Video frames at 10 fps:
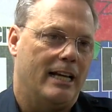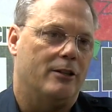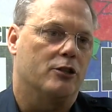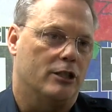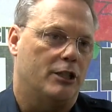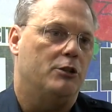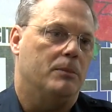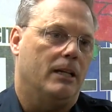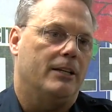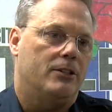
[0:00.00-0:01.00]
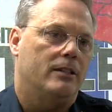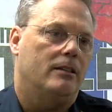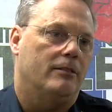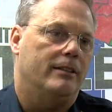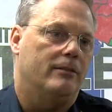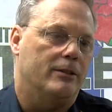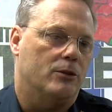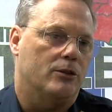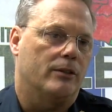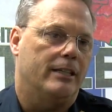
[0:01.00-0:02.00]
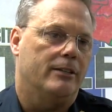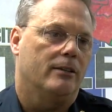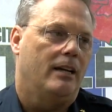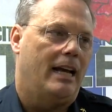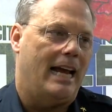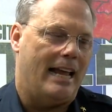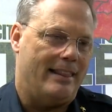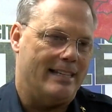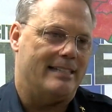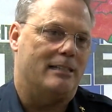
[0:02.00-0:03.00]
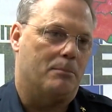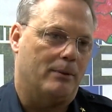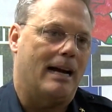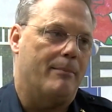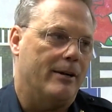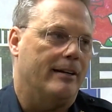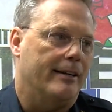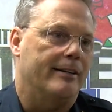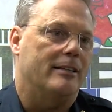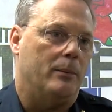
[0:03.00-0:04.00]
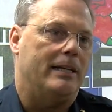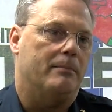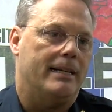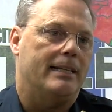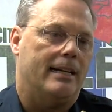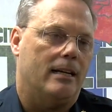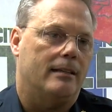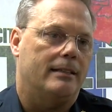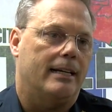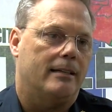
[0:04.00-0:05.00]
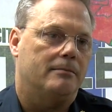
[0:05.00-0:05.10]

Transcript: there's an accumulation of individuals that are here, and this is the primary area that we can make that contact.